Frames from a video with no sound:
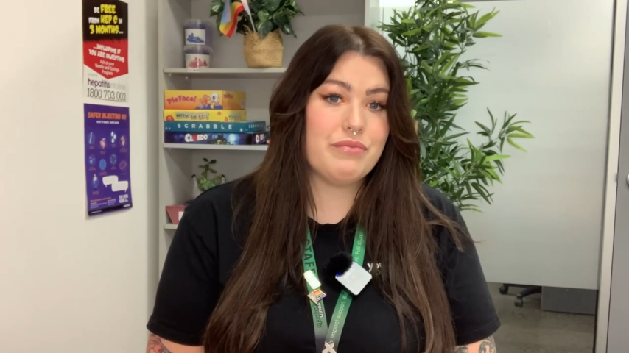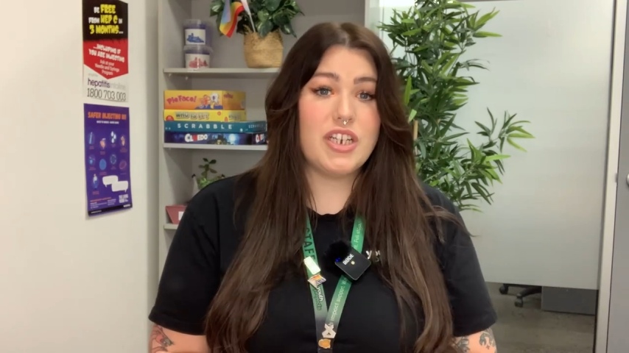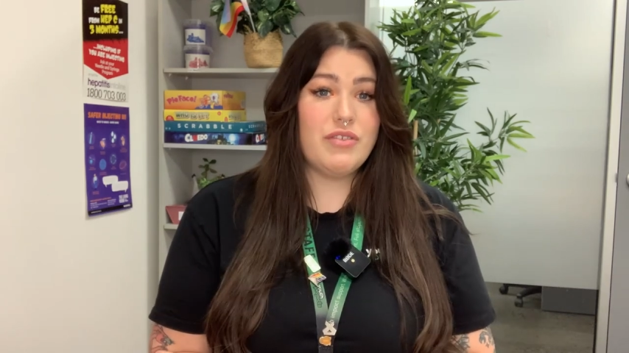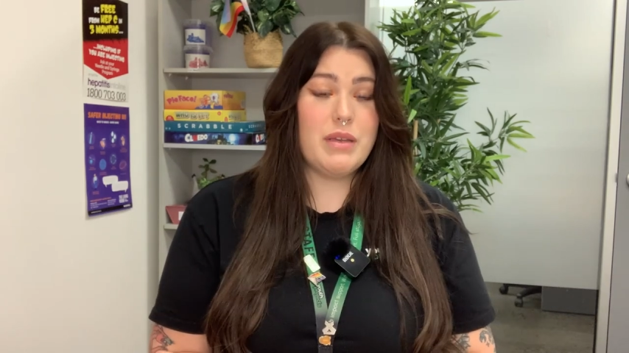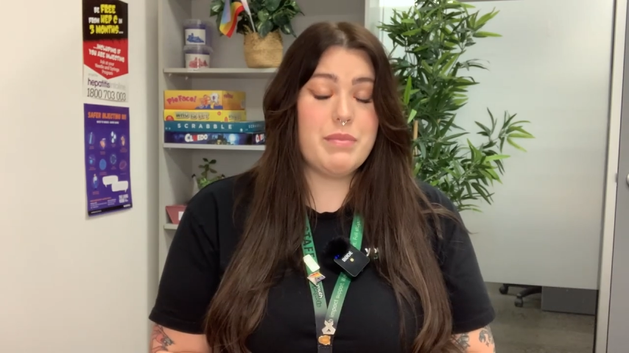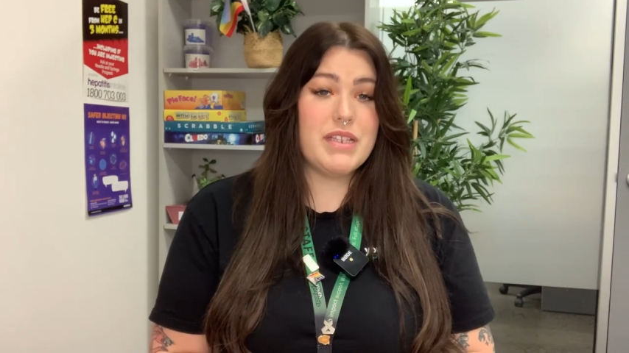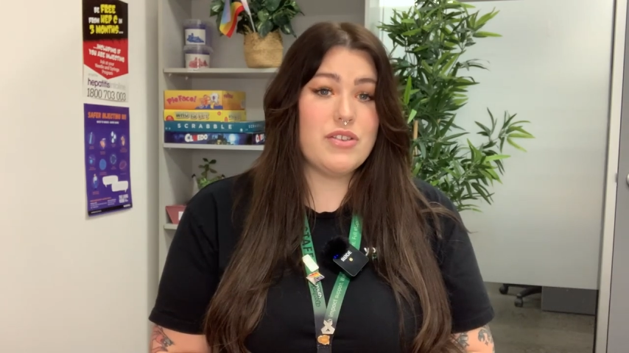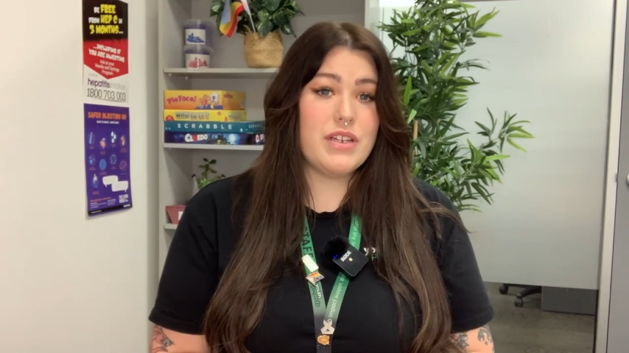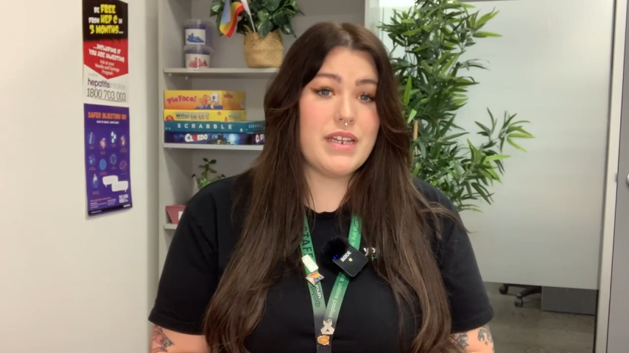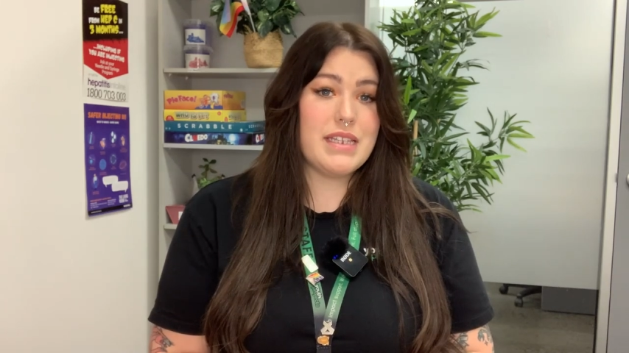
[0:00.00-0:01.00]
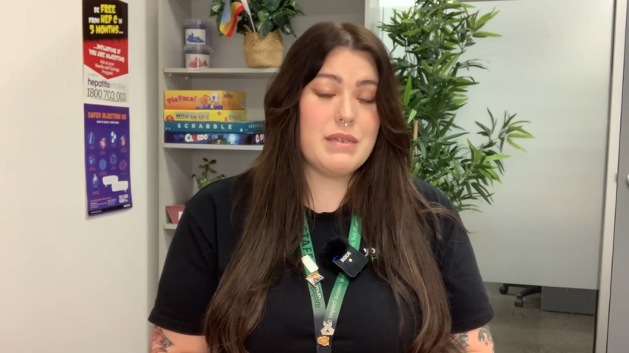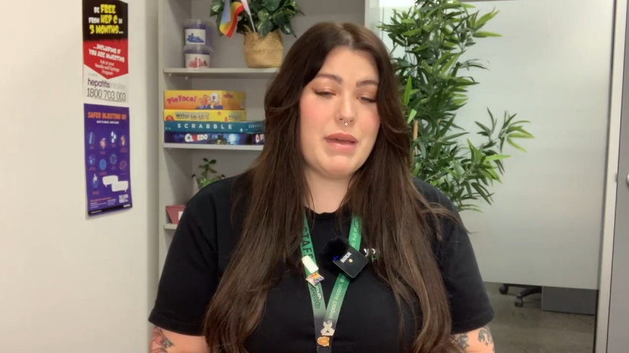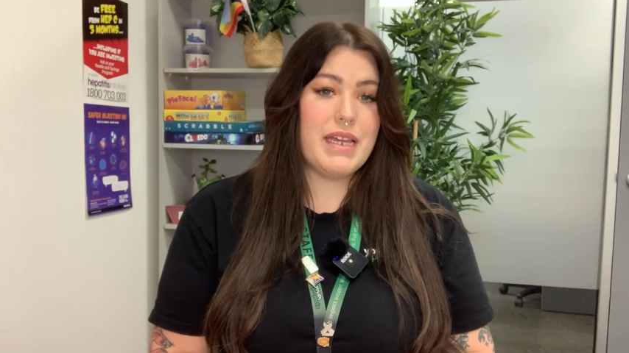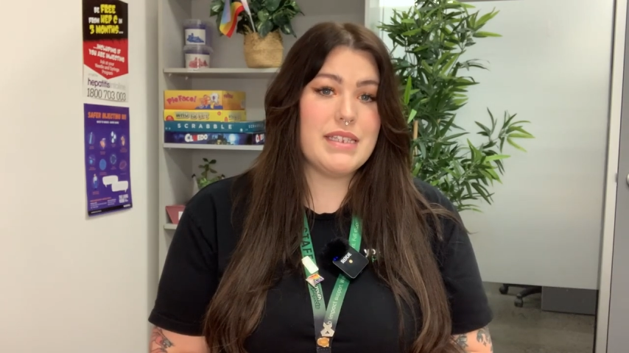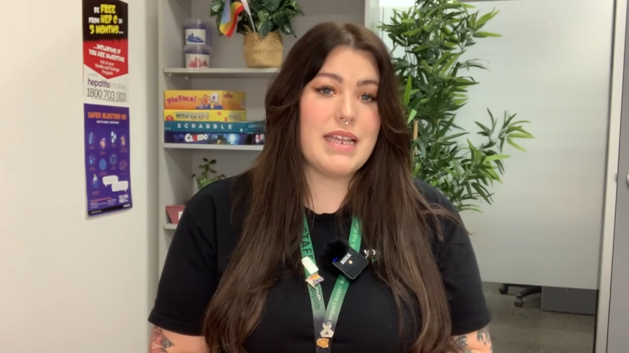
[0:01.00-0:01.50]
Generally,
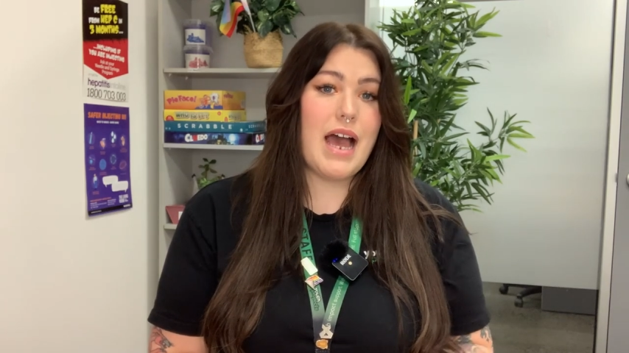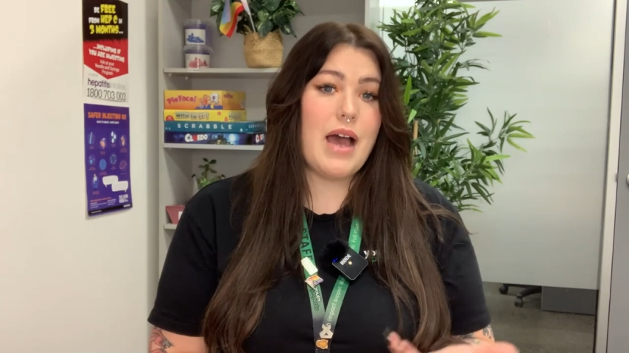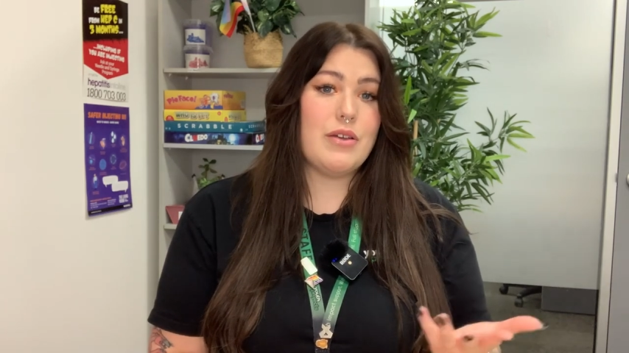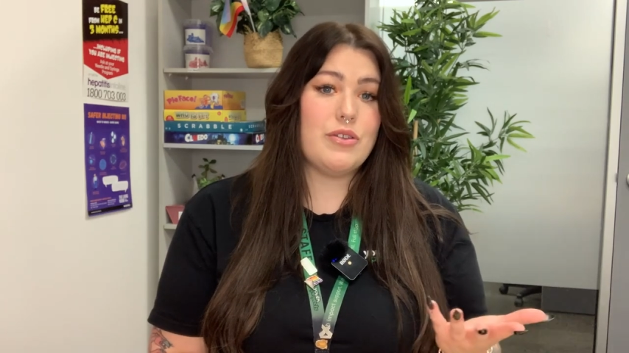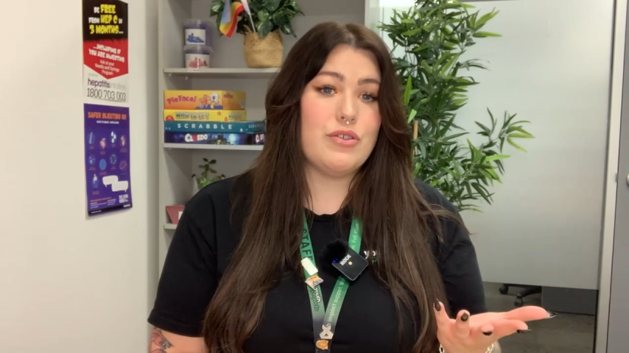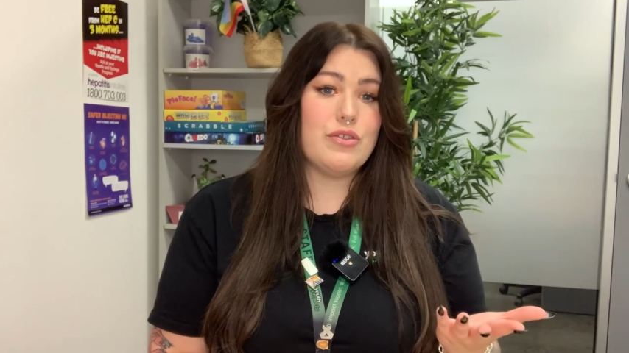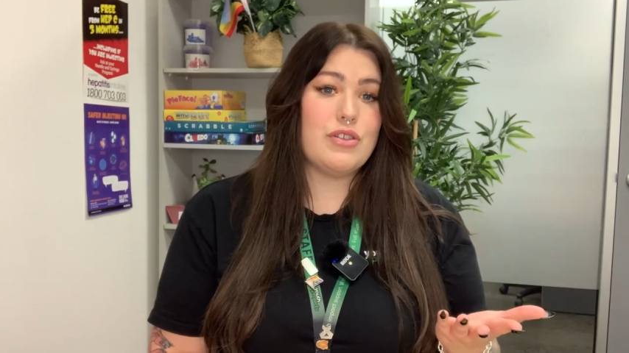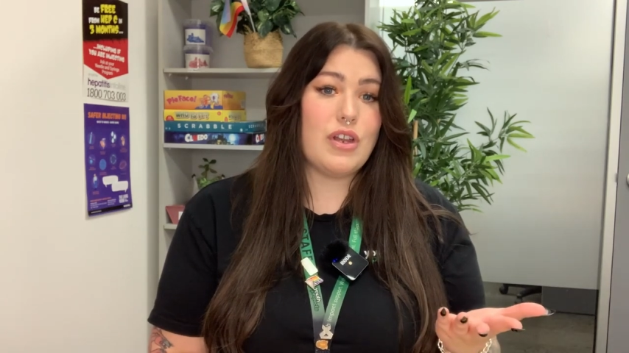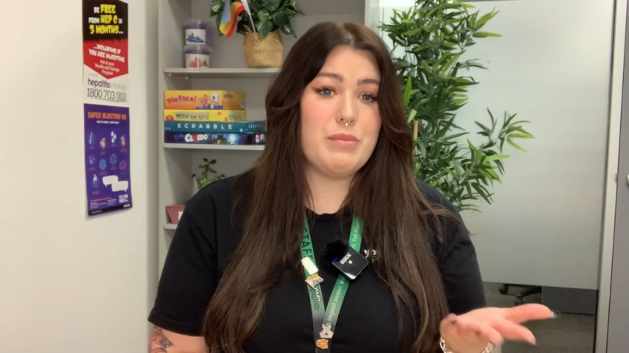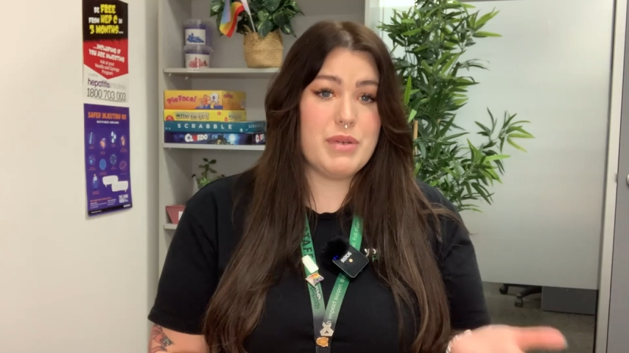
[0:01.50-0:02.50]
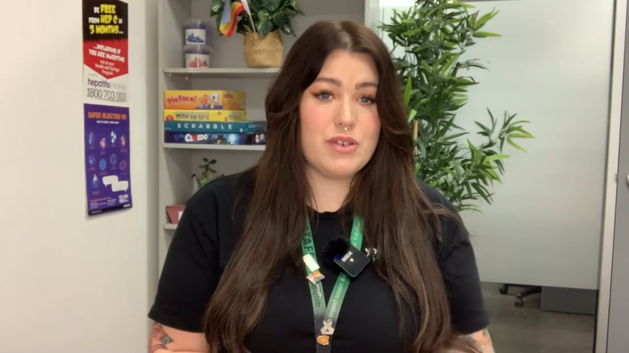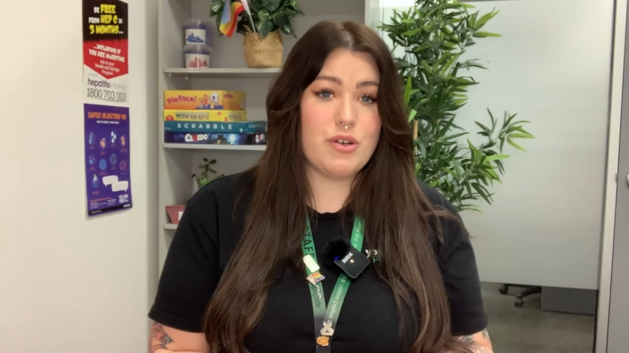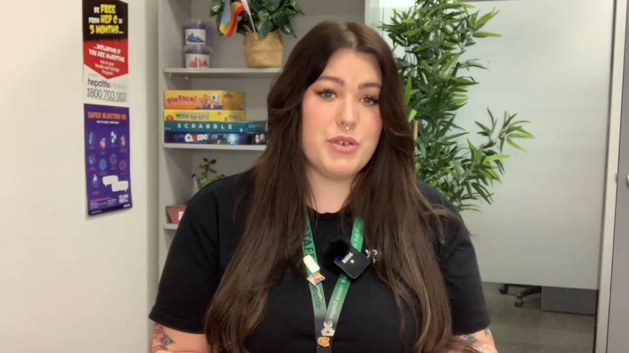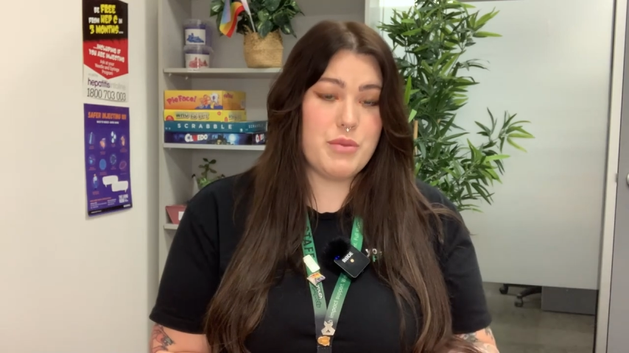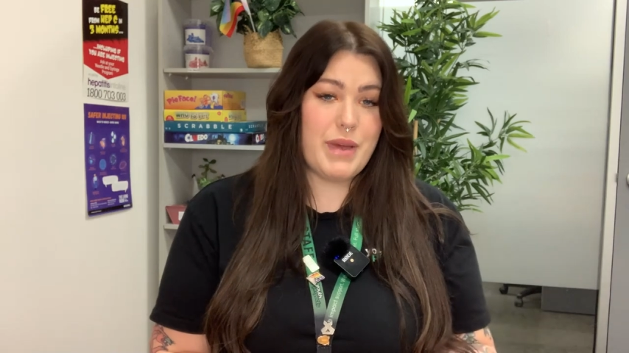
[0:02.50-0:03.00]
benzodiazepines are used on a
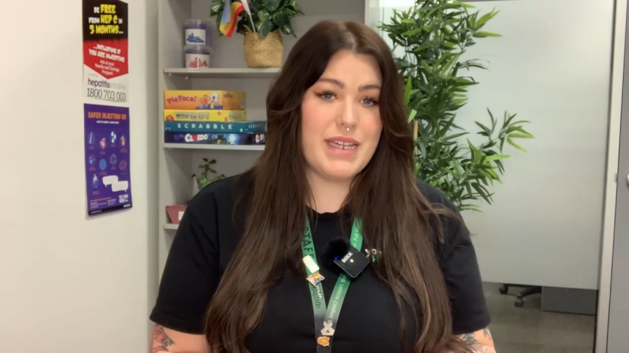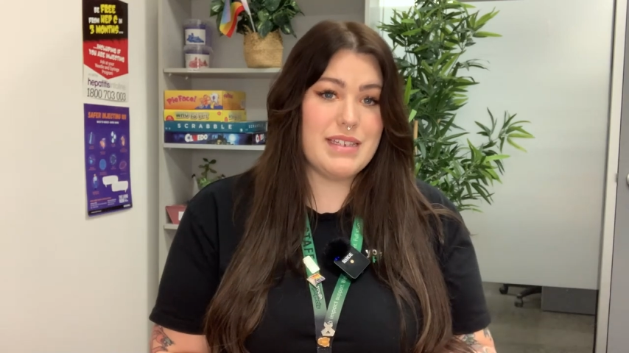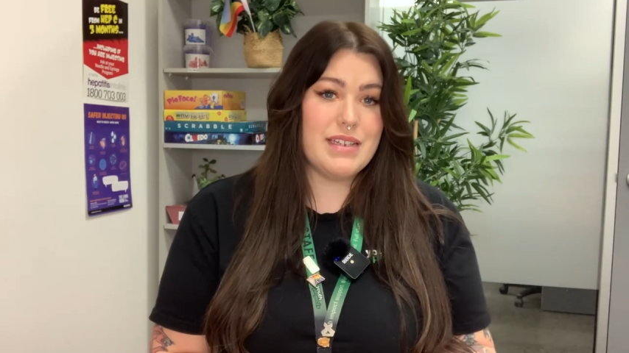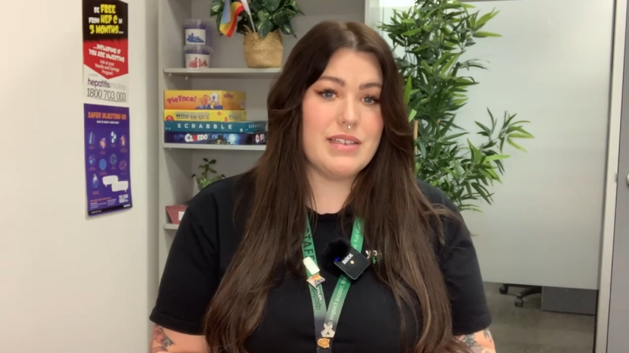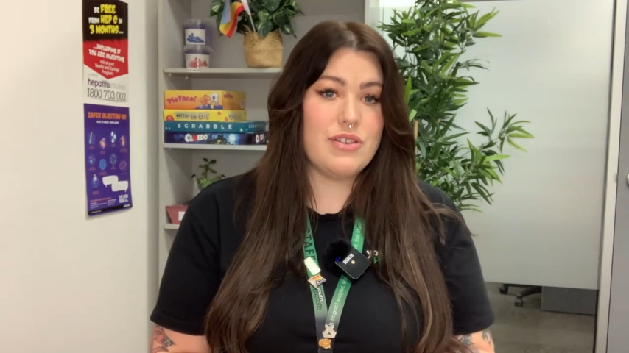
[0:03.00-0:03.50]
prescription basis,